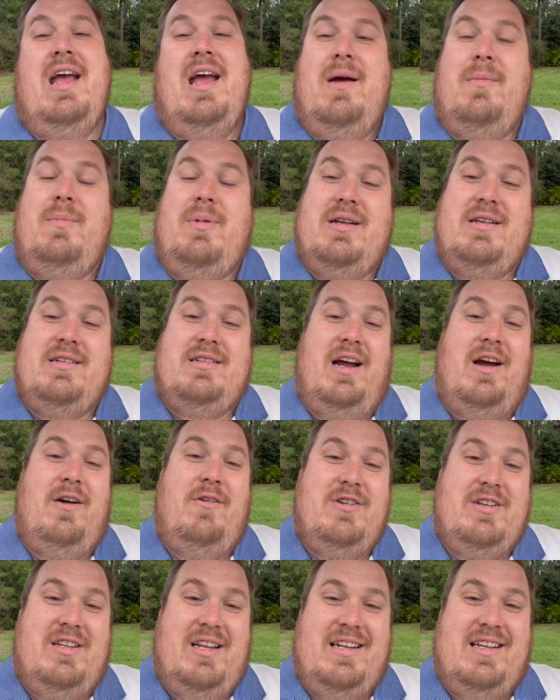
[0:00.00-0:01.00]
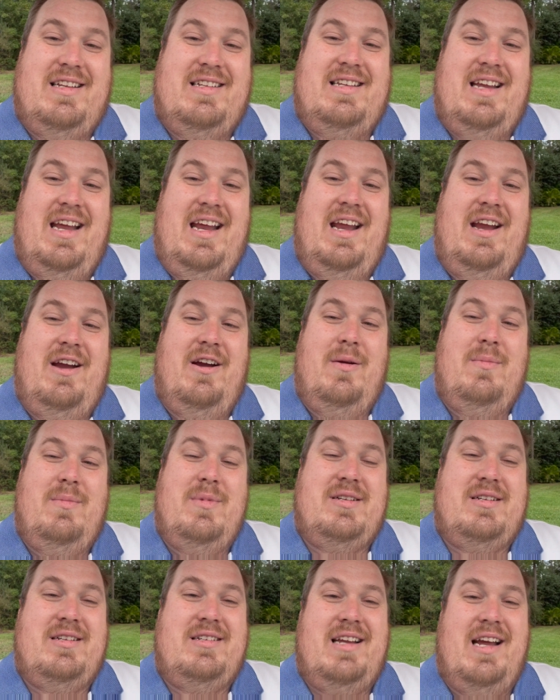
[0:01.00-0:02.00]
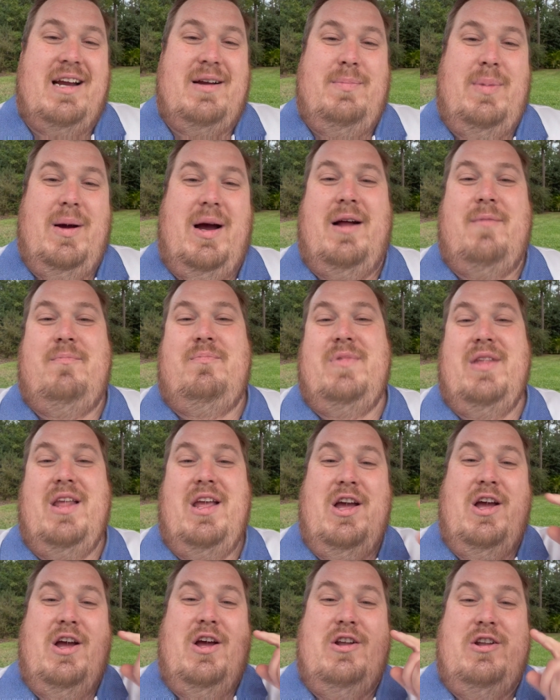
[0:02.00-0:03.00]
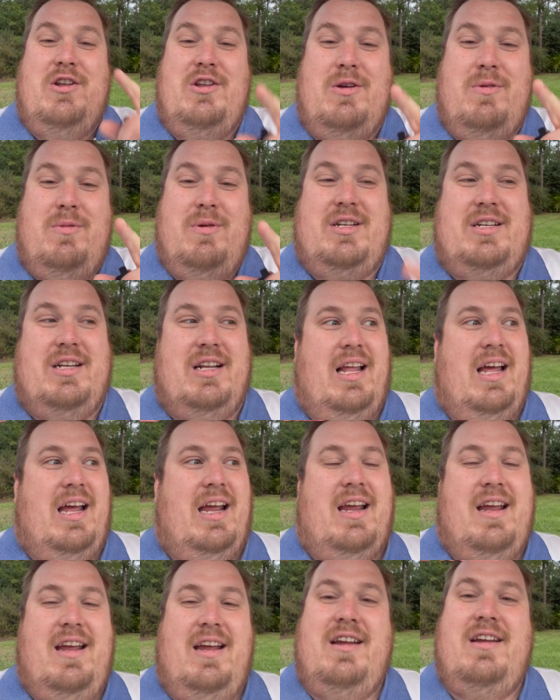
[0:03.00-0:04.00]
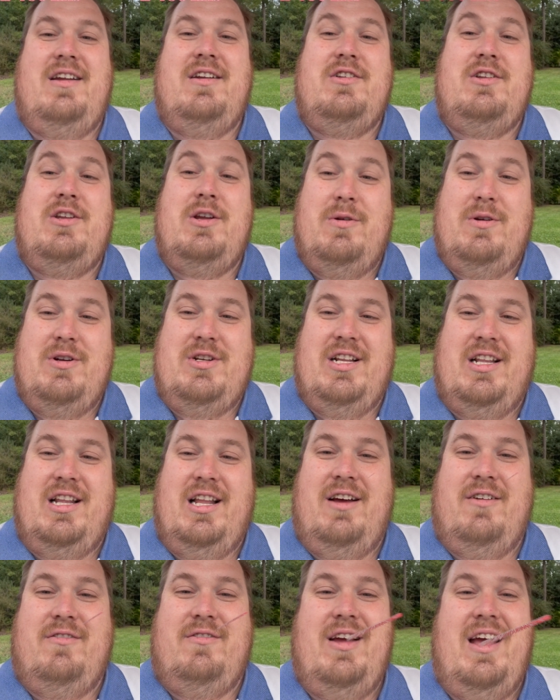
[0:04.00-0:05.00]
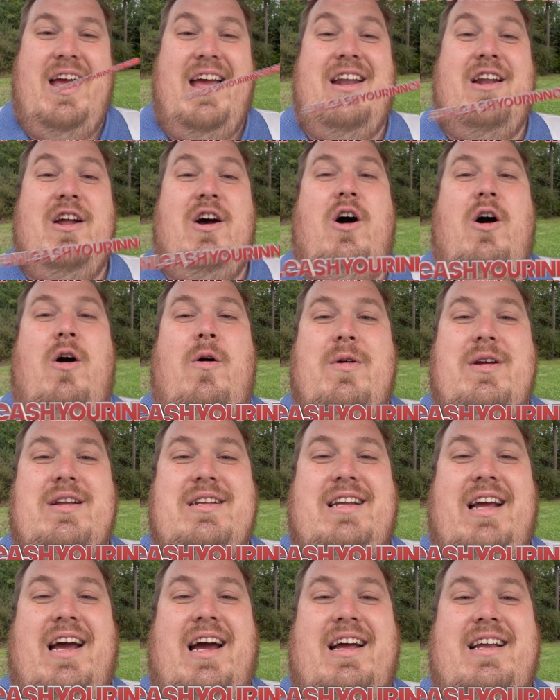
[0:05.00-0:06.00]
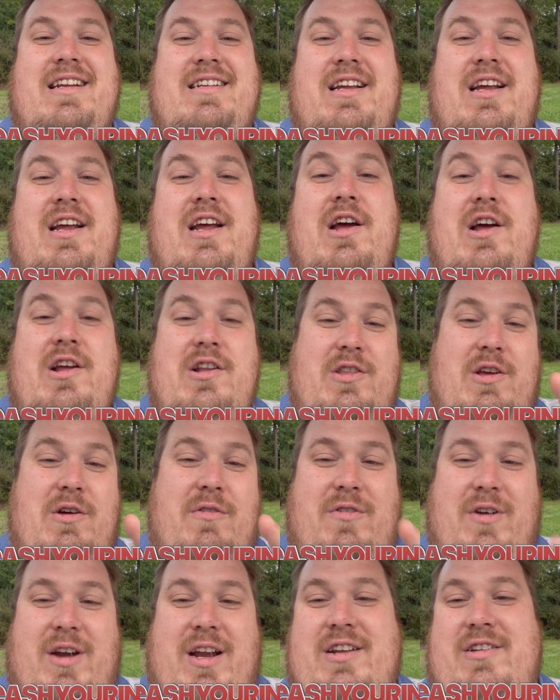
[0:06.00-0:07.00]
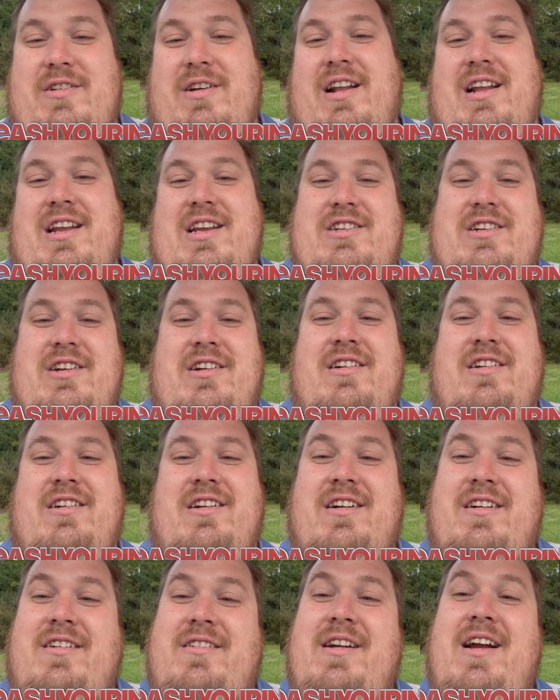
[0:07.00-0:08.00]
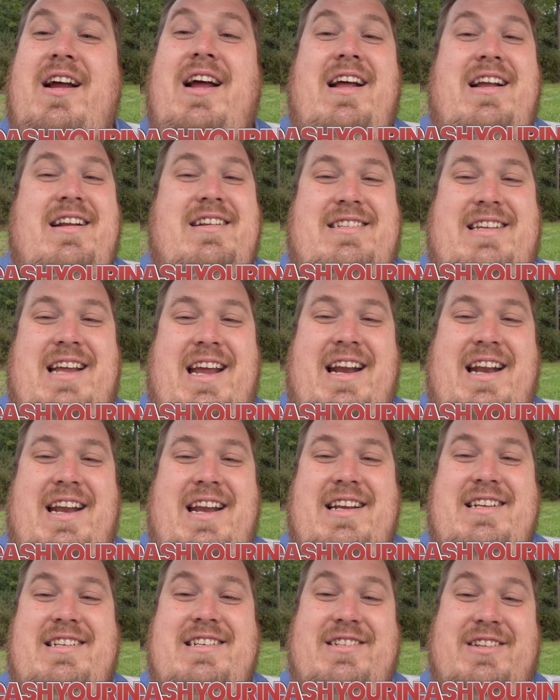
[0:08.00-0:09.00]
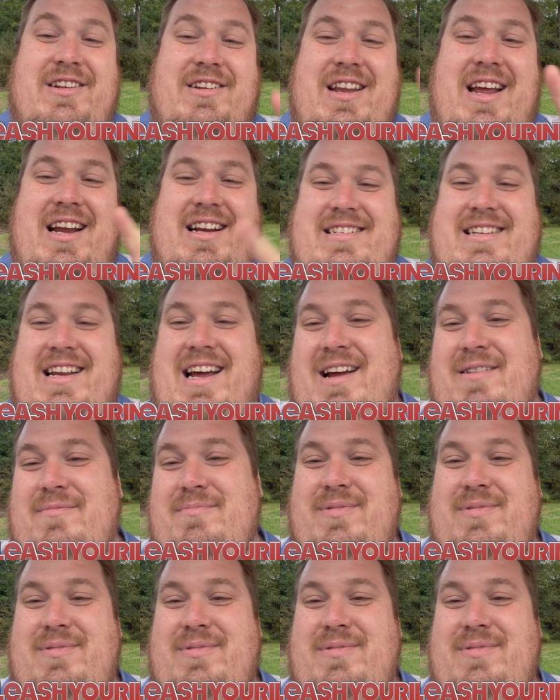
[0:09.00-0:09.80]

But as I always like to say here at Mr. Techbot, do what you like, do what you love. And always, guys, don't forget to unleash your inner nerd. Take it easy until next time.